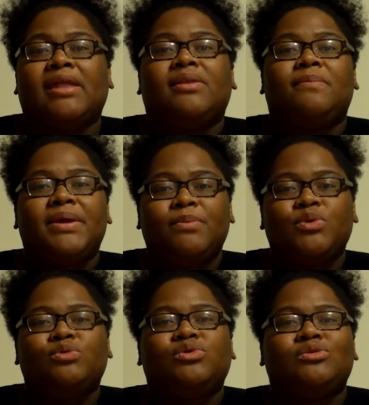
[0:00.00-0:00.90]
and the
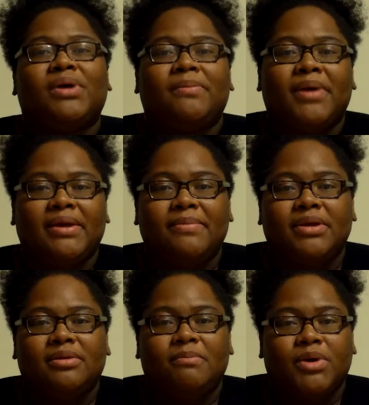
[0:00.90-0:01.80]
people who knew my
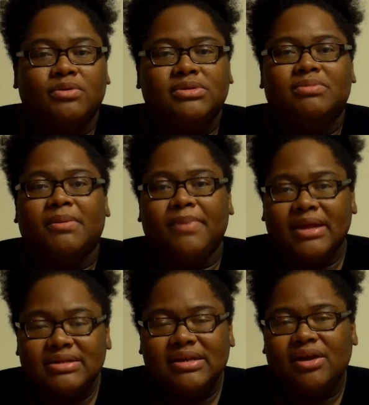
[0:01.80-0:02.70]
baby the most, my
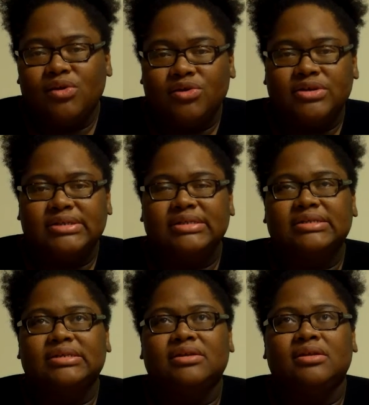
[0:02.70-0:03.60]
bedside
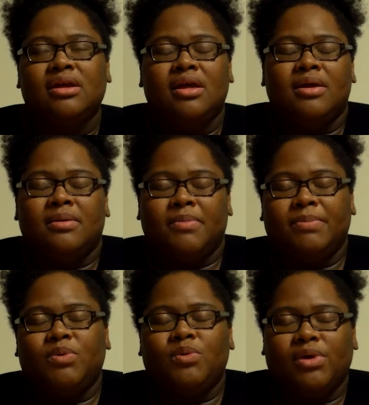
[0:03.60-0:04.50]
nurses and
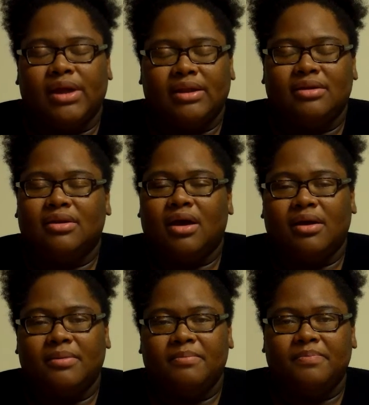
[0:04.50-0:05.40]
people who had
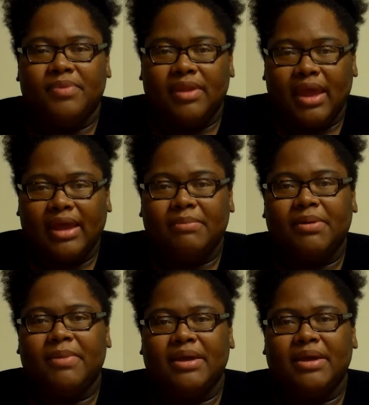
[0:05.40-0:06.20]
had my